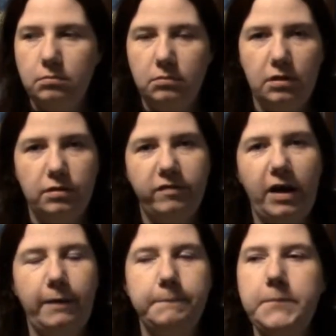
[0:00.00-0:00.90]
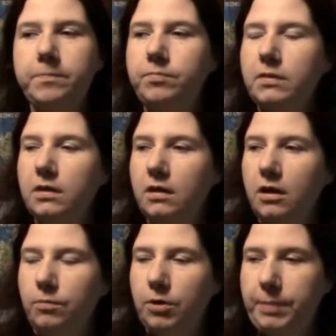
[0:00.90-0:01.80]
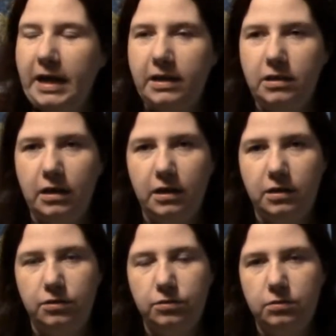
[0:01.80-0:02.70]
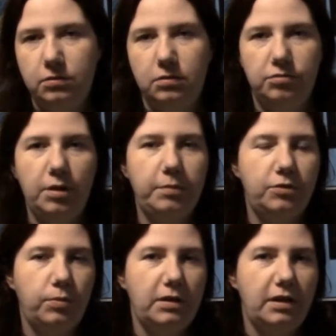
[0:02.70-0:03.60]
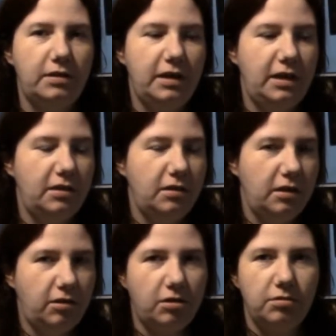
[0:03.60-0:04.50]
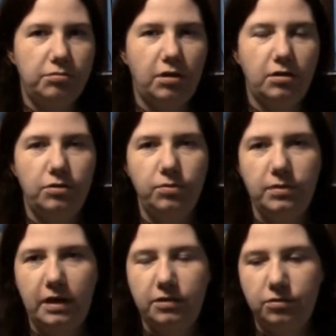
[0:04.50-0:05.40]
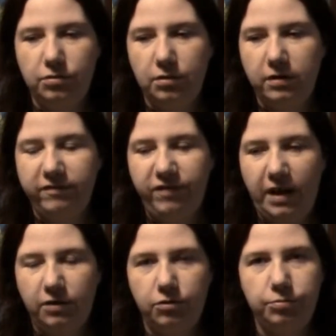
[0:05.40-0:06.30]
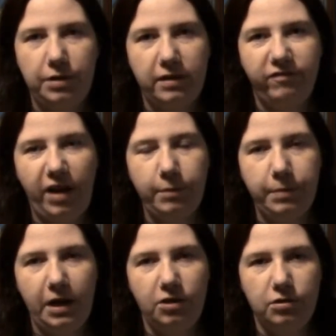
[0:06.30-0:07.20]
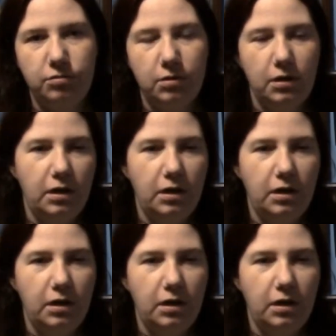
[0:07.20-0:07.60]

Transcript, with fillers: Neither have I. Well, back in uh, December twenty nineteen, an artist started doing that to their fan groups and their fan pages,